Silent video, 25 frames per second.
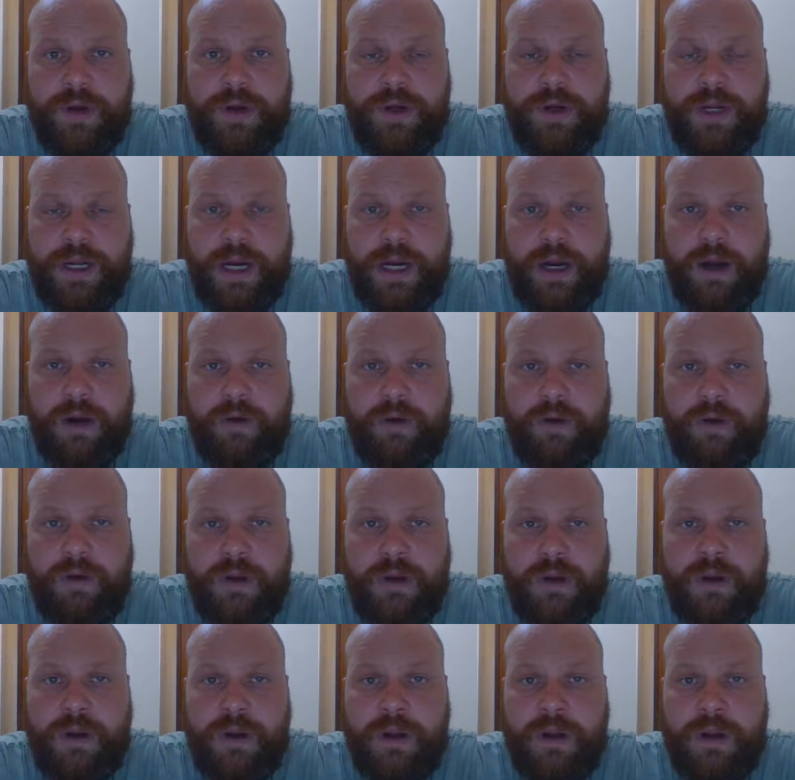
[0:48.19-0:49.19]
Now,
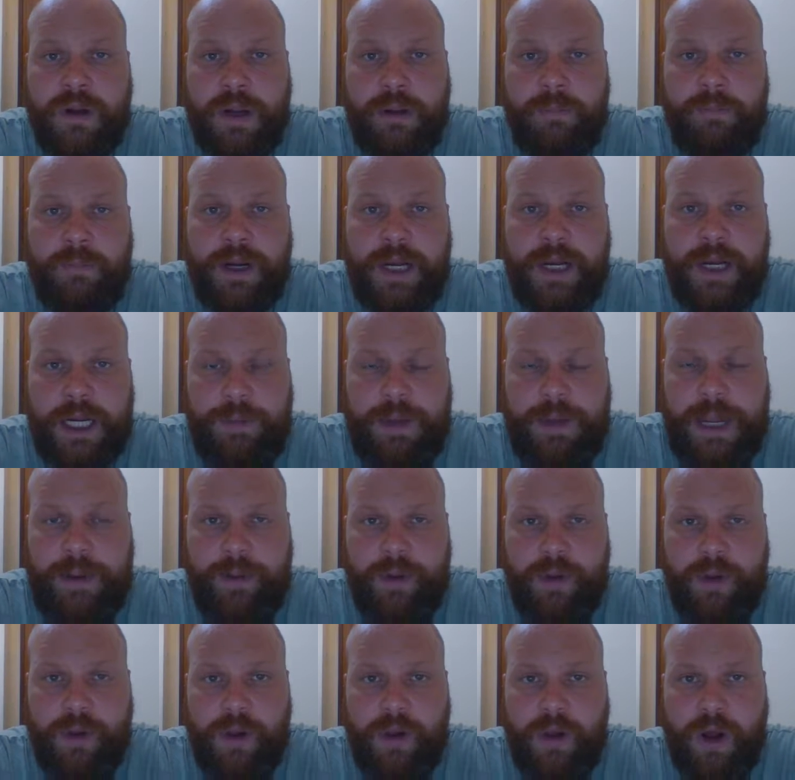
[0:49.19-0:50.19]
many
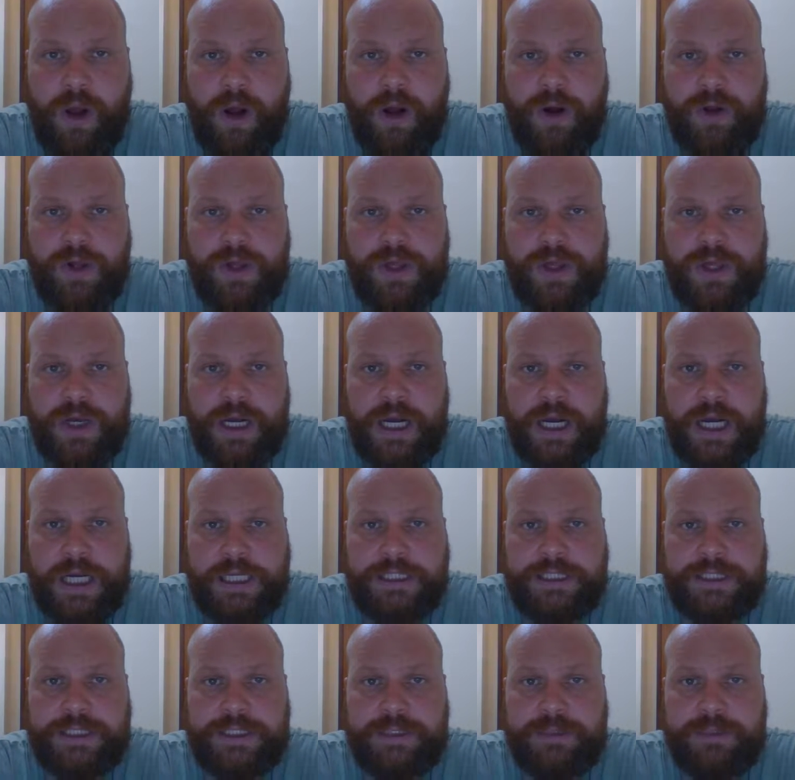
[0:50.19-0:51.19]
people are
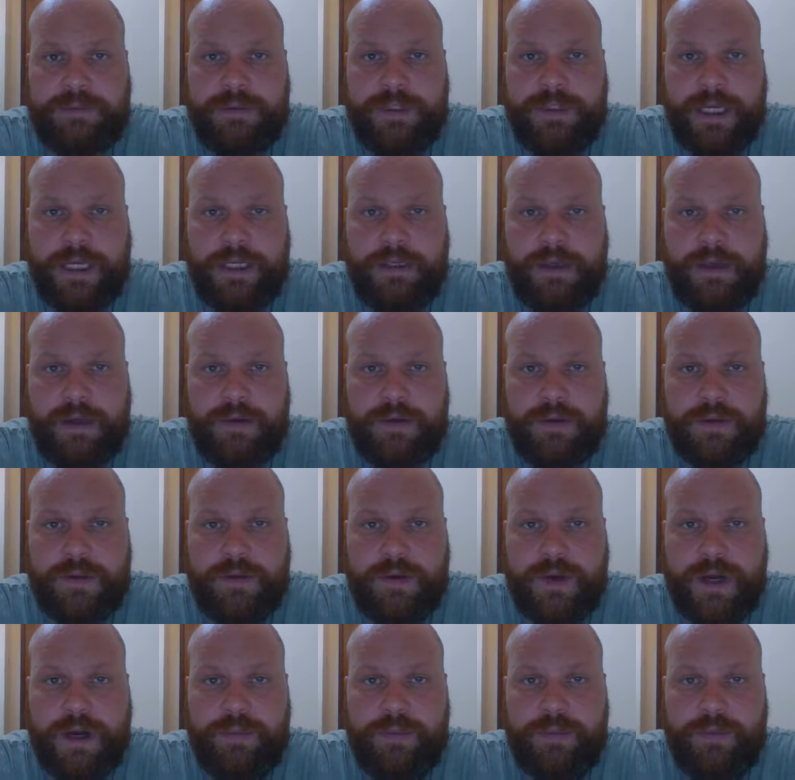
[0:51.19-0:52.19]
shocked that Donald
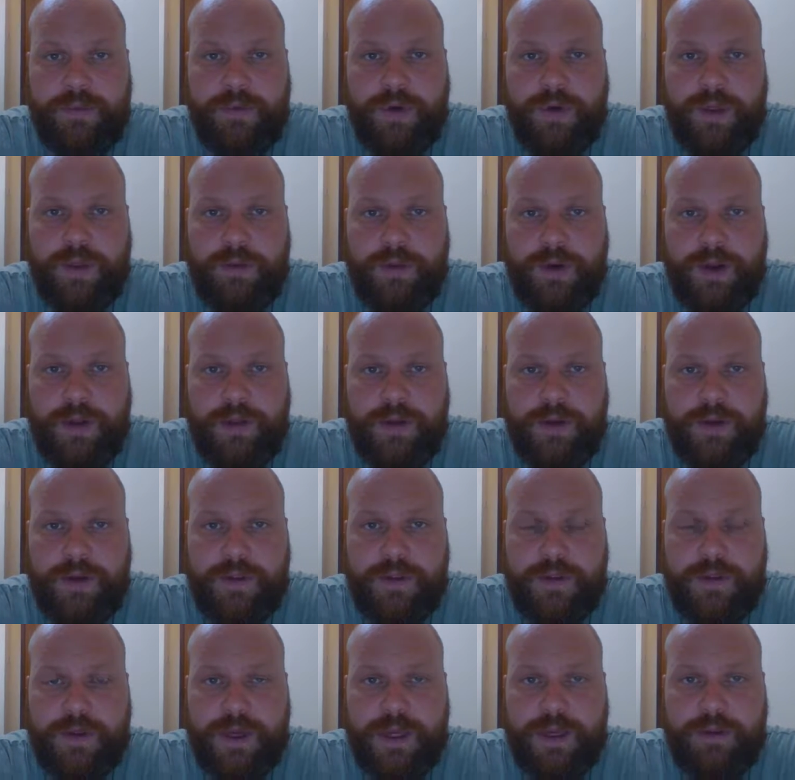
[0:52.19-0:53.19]
Trump won the
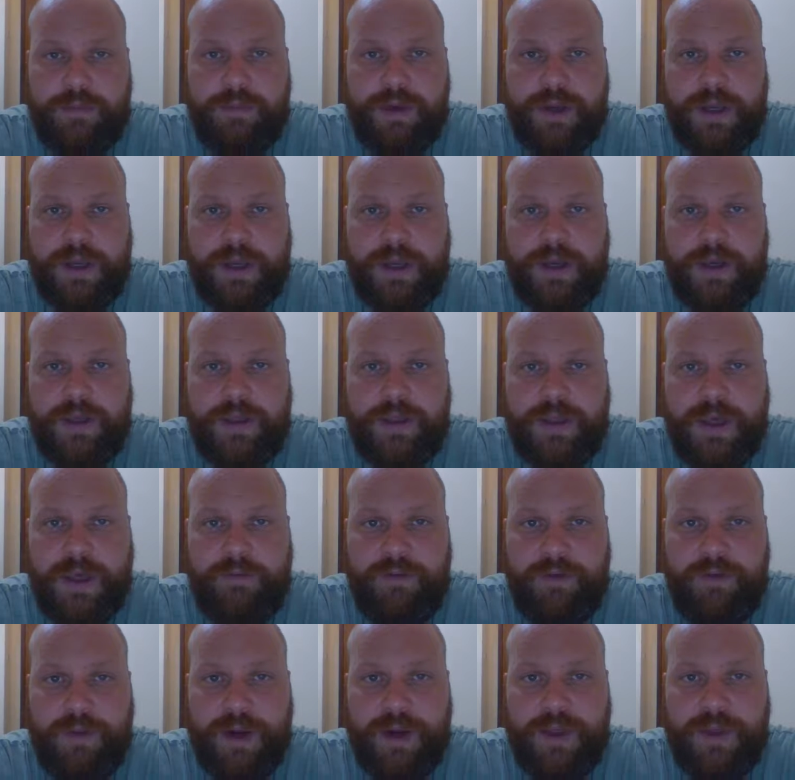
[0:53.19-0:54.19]
presidency because
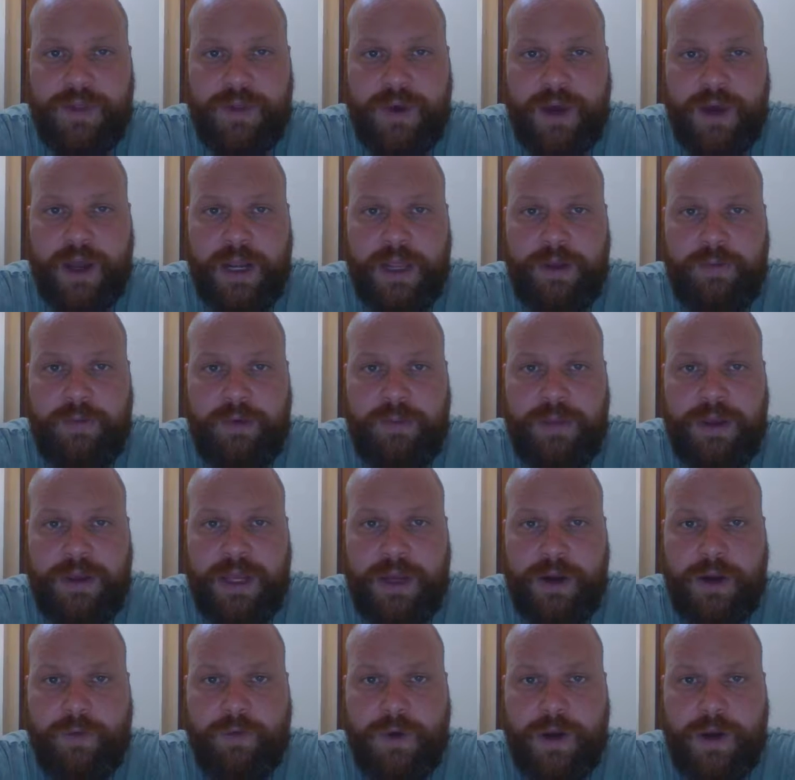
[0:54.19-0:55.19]
everybody thought it would be
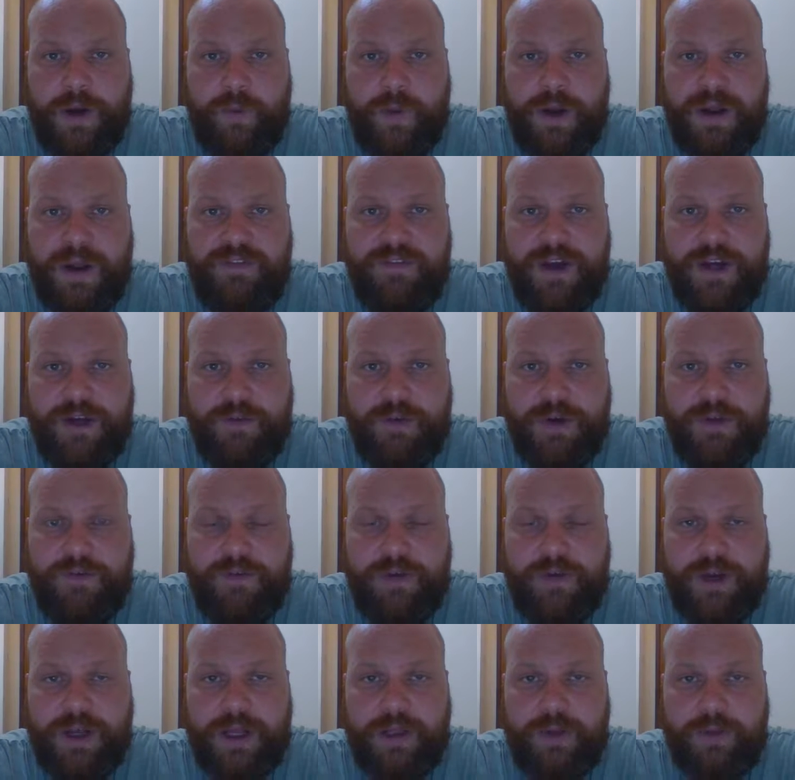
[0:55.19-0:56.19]
a runaway victory
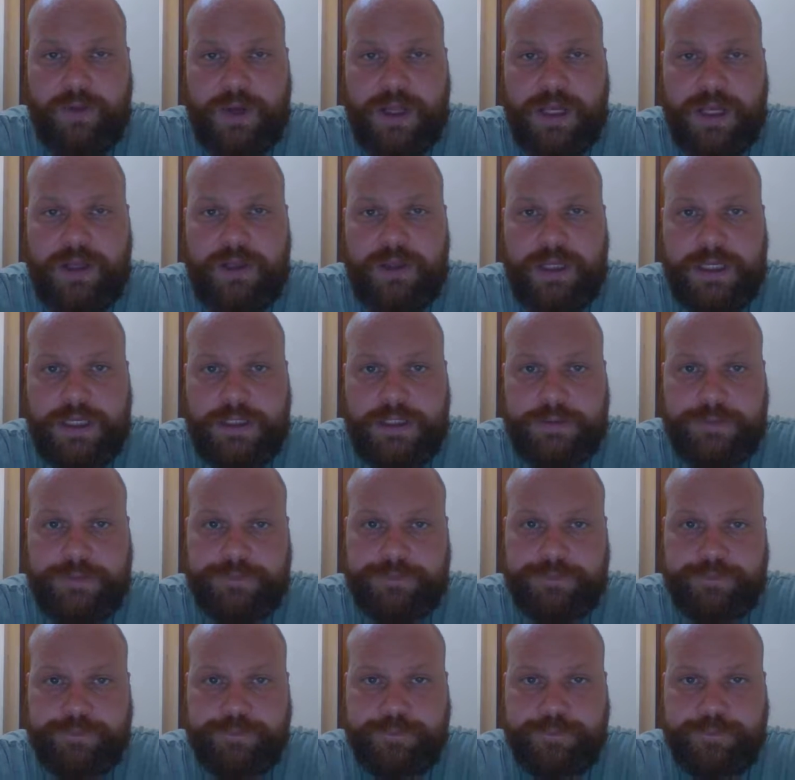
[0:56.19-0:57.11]
for Hillary Clinton.